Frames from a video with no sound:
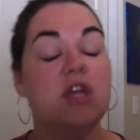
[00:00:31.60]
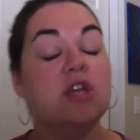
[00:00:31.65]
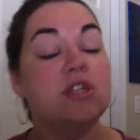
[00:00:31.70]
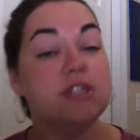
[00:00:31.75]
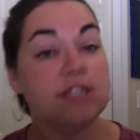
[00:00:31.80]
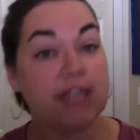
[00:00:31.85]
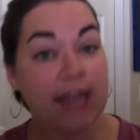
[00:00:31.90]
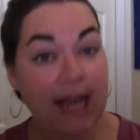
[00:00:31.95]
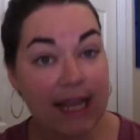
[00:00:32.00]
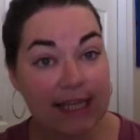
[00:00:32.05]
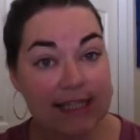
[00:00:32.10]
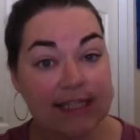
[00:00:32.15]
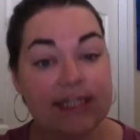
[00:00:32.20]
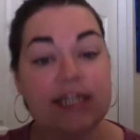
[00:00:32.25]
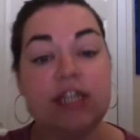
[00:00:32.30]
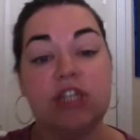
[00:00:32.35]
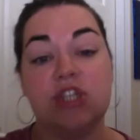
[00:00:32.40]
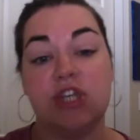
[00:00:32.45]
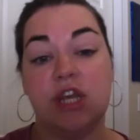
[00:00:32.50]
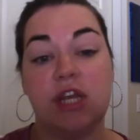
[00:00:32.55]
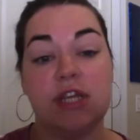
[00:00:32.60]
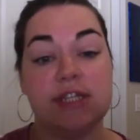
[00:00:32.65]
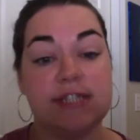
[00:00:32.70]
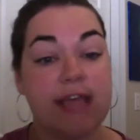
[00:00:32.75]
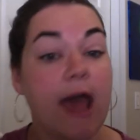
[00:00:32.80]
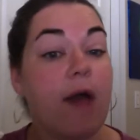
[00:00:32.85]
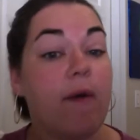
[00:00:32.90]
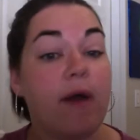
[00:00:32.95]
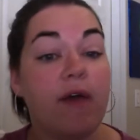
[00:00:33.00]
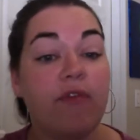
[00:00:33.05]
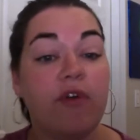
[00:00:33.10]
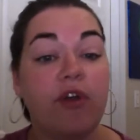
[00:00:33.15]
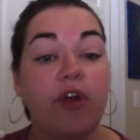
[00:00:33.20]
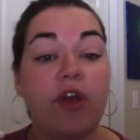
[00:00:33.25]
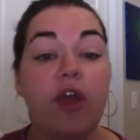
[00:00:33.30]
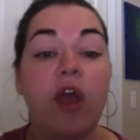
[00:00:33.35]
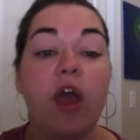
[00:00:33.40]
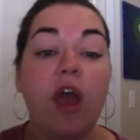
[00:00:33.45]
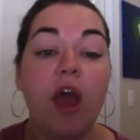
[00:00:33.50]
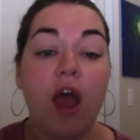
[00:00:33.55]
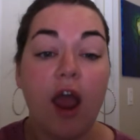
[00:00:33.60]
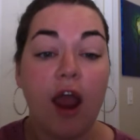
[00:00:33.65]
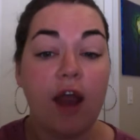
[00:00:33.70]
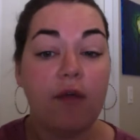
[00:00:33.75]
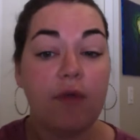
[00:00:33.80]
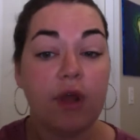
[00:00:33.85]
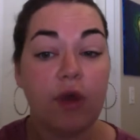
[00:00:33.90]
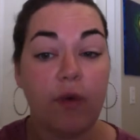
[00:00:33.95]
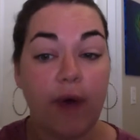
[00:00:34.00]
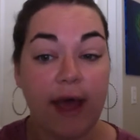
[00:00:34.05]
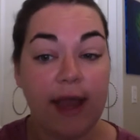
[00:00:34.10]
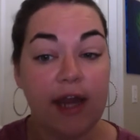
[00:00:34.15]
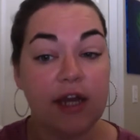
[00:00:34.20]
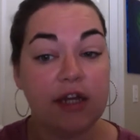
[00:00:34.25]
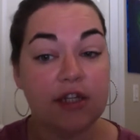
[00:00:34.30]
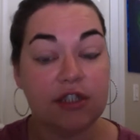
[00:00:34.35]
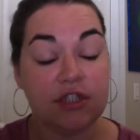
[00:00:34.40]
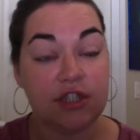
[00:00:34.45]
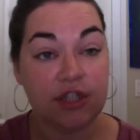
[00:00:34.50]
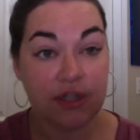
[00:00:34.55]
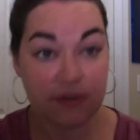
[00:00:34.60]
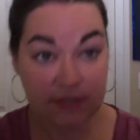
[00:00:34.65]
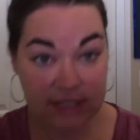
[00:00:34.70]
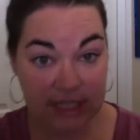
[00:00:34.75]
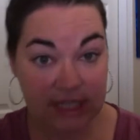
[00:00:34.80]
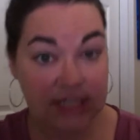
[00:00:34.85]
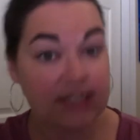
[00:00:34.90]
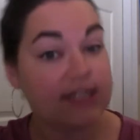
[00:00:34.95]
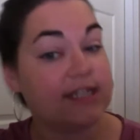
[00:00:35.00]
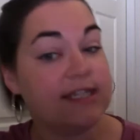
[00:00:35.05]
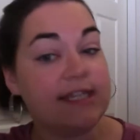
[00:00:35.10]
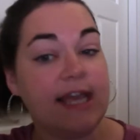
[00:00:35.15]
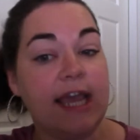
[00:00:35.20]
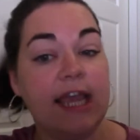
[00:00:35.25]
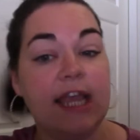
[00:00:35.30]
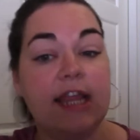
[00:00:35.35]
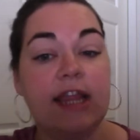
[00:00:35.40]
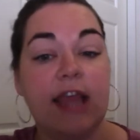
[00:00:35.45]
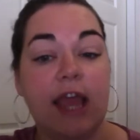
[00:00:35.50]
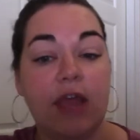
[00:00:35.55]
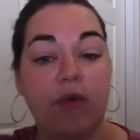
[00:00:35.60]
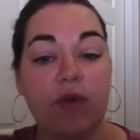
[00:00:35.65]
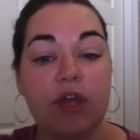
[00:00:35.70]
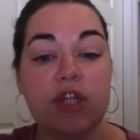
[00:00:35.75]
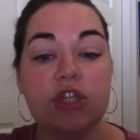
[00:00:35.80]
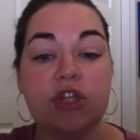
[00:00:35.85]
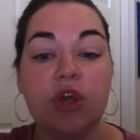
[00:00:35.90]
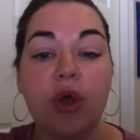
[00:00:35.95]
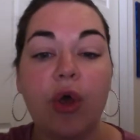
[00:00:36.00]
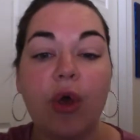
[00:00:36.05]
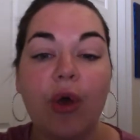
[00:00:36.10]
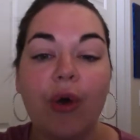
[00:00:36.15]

Today's teachers, however, are required to teach a second language